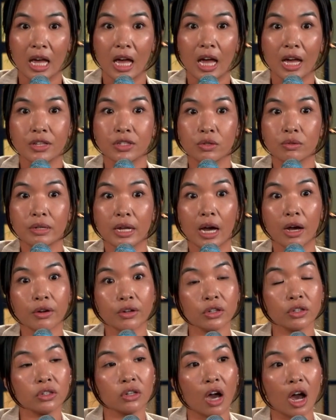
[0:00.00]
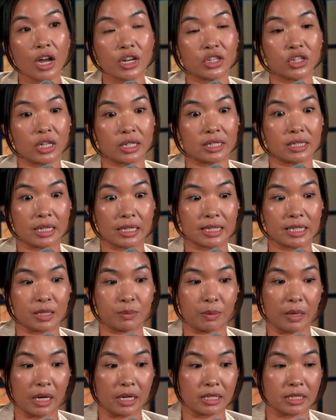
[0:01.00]
And so now you're not just
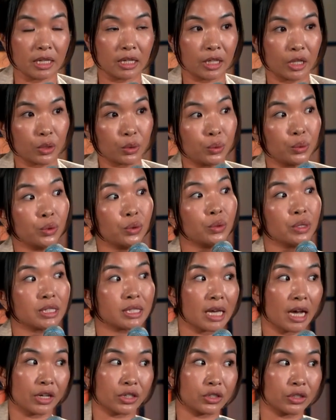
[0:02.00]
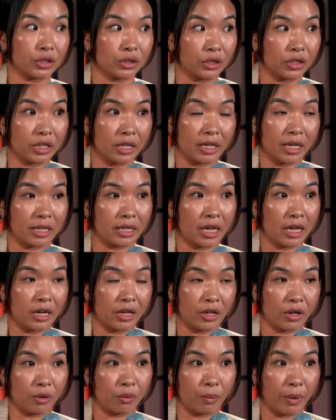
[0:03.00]
expanding, like who is actually looking and
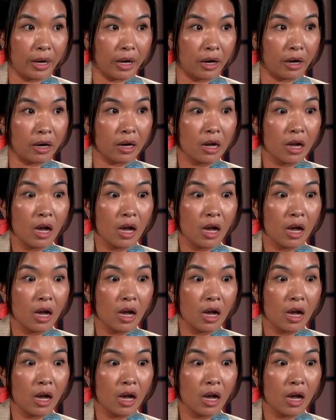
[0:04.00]
getting aware